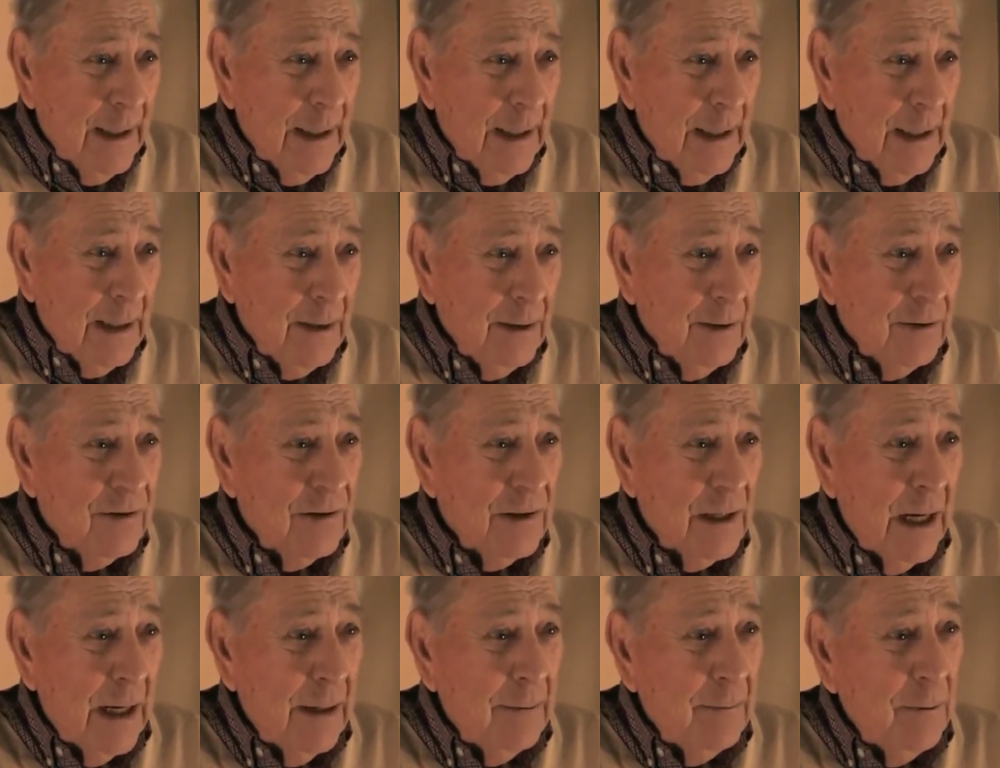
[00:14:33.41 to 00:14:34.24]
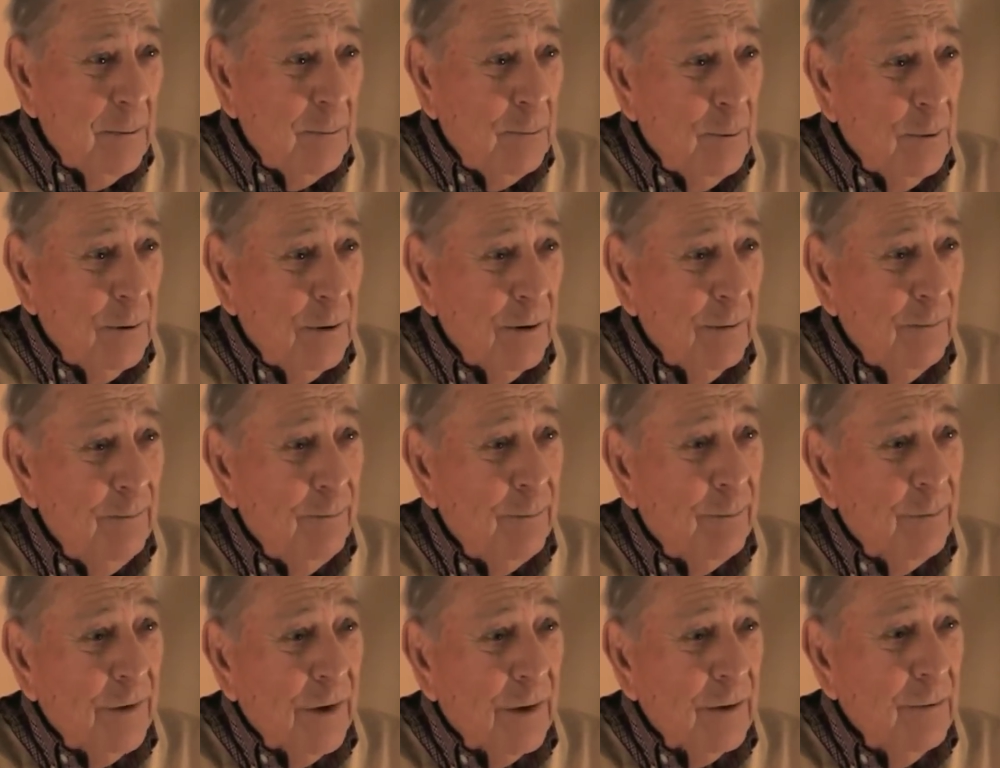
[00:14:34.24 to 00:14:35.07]
And this time he put a
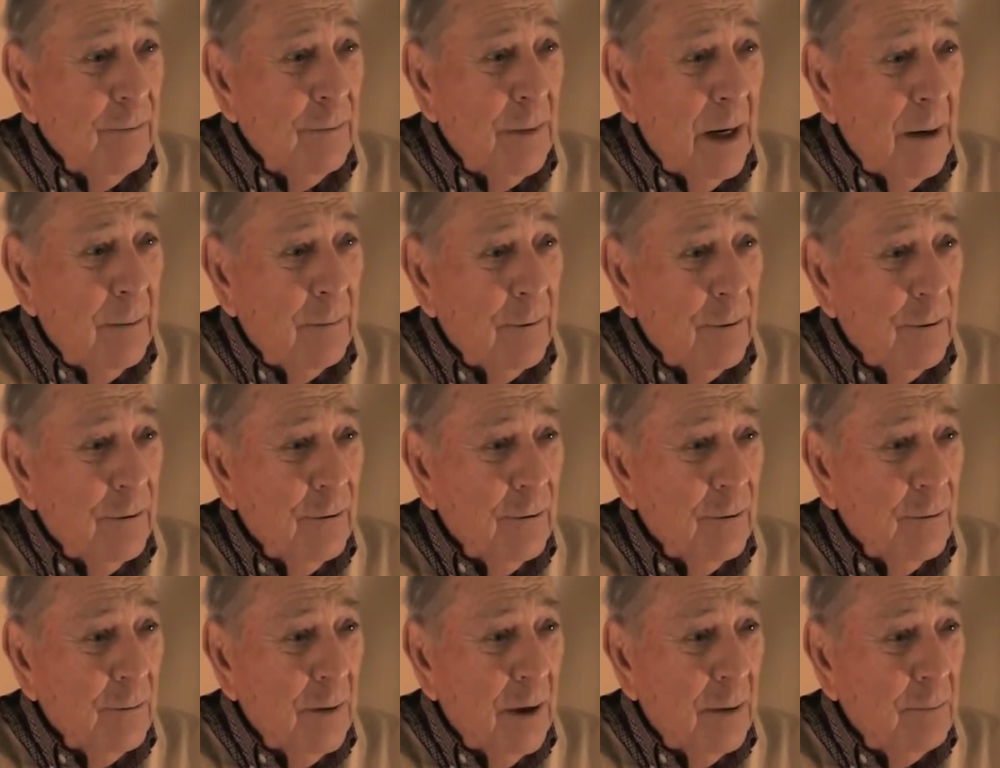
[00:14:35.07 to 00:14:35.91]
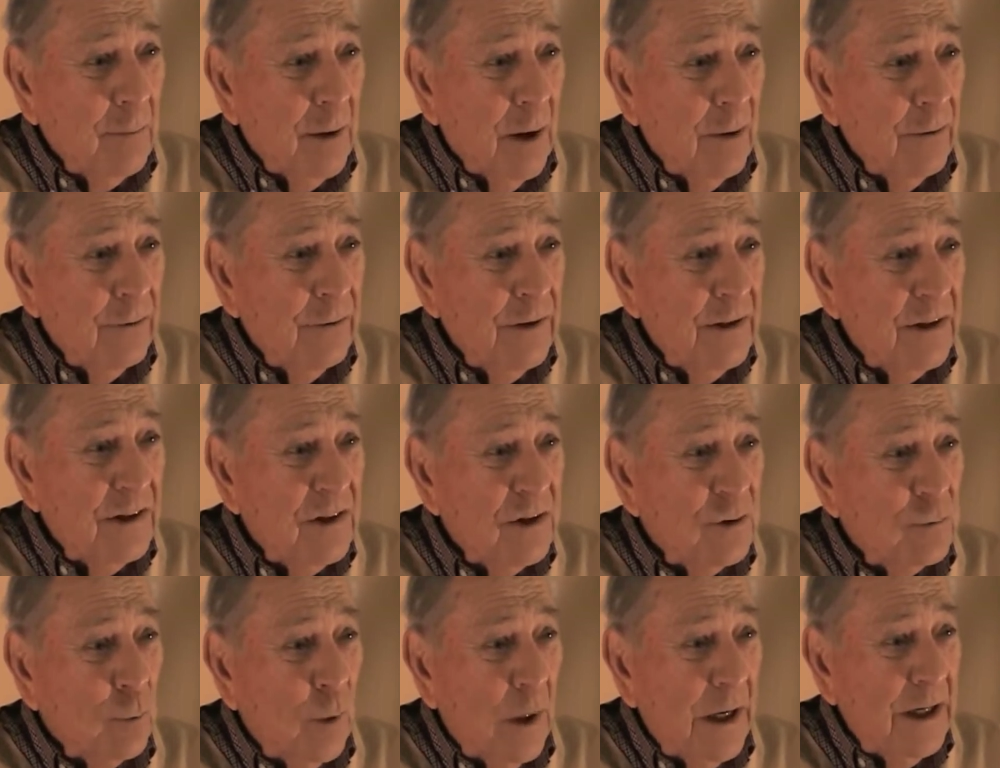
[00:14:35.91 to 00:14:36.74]
thermometer in my mouth, and he
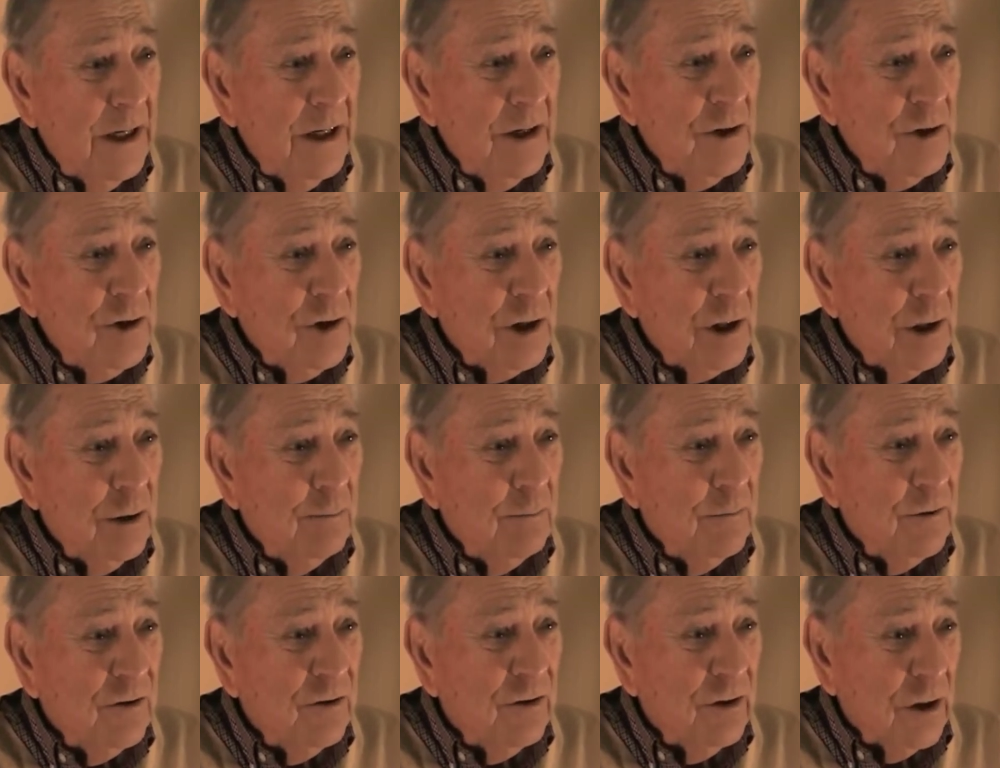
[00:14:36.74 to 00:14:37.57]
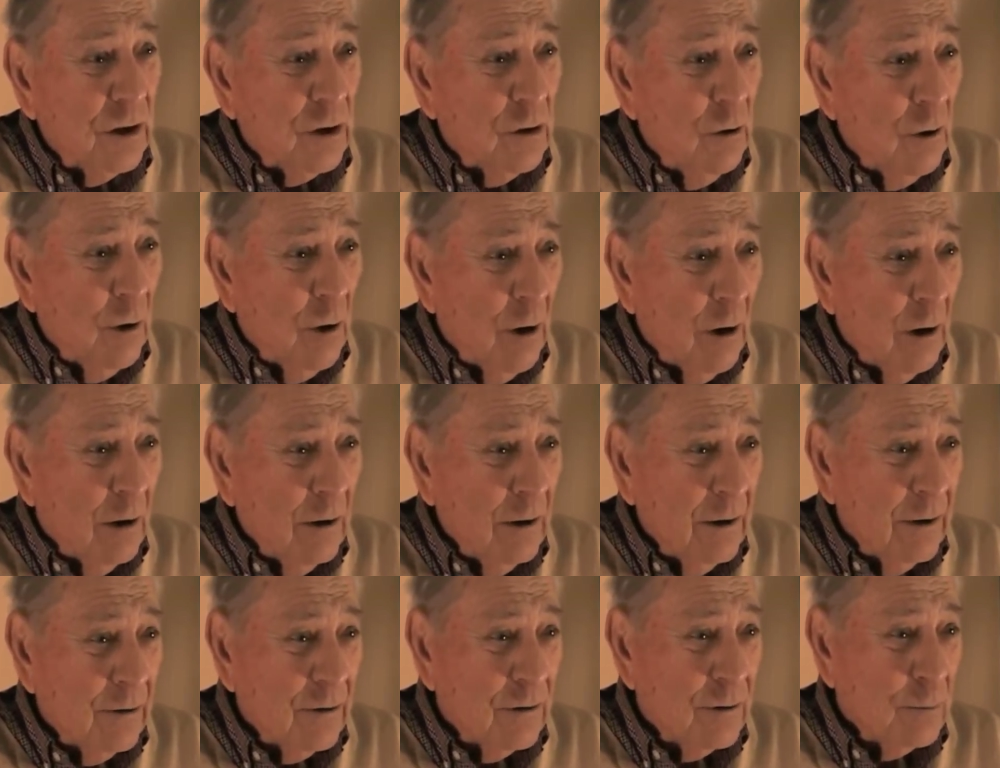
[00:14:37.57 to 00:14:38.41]
says, why didn't you come to sick call
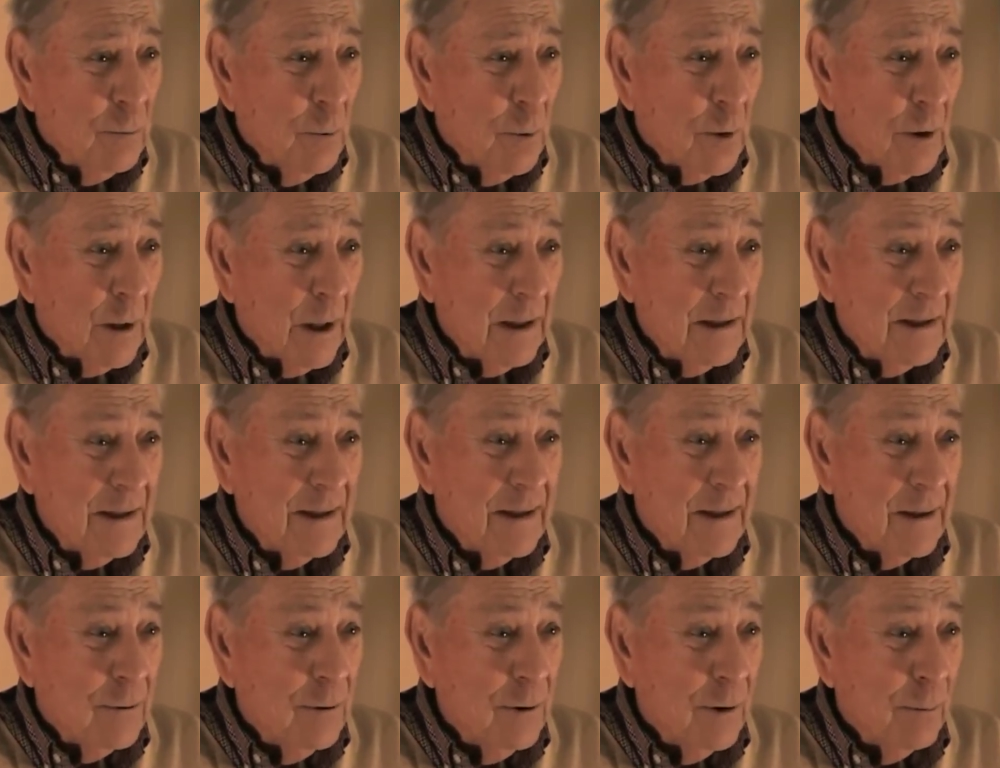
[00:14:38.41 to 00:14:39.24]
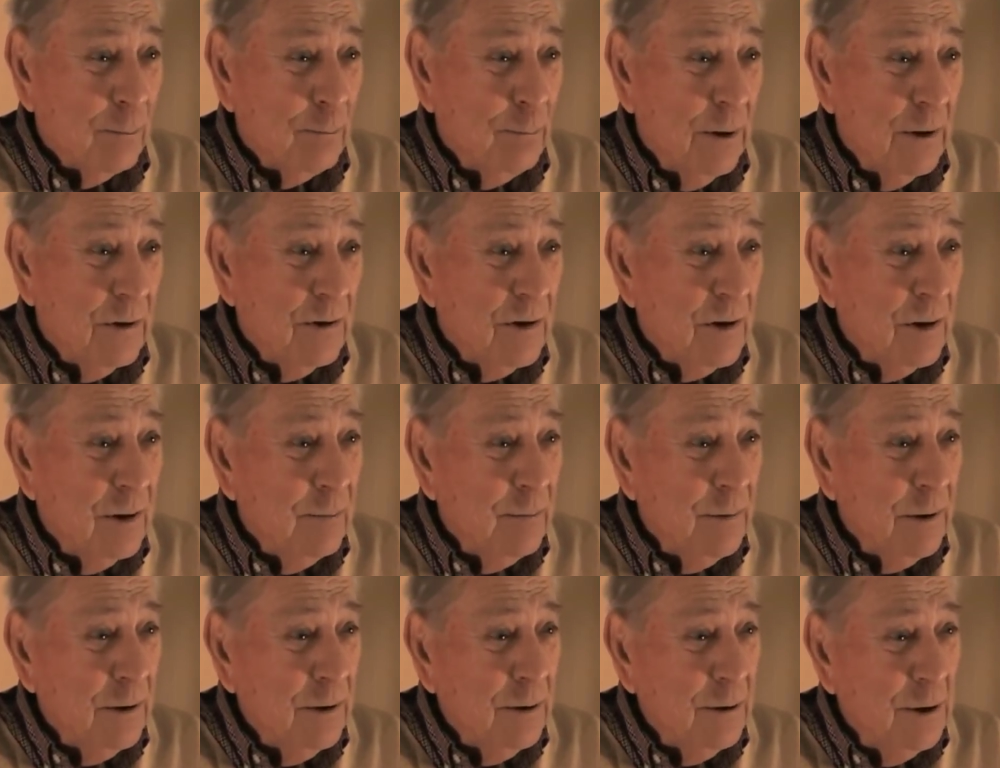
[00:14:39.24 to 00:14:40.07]
this morning? I could have punched him
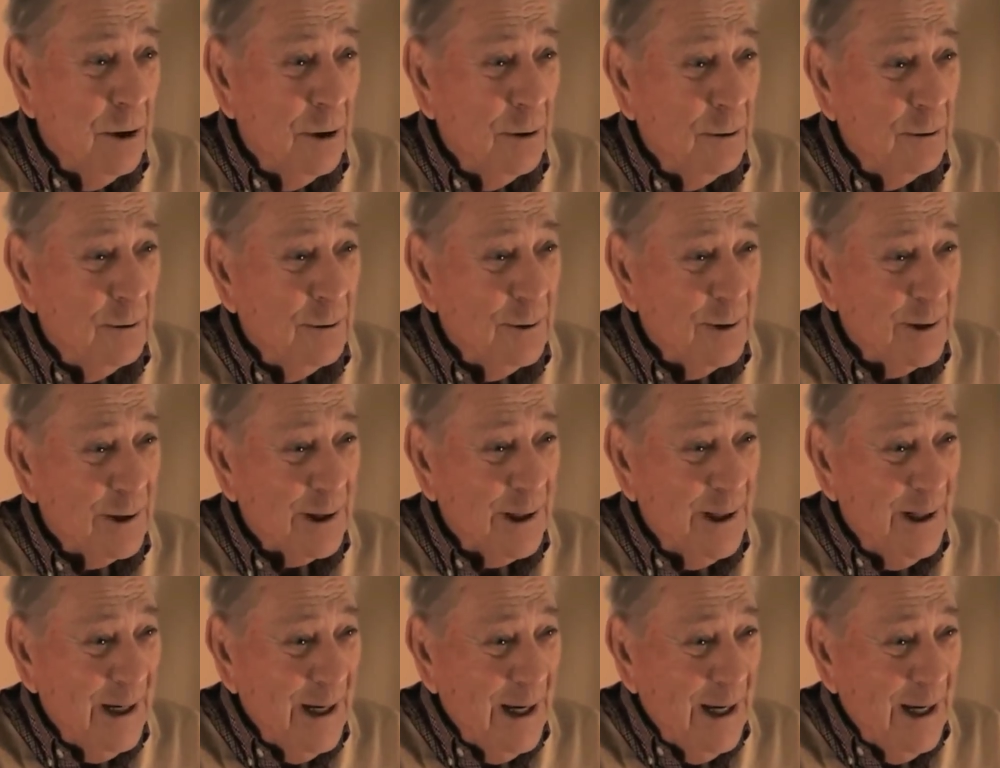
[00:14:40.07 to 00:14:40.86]
in the nose.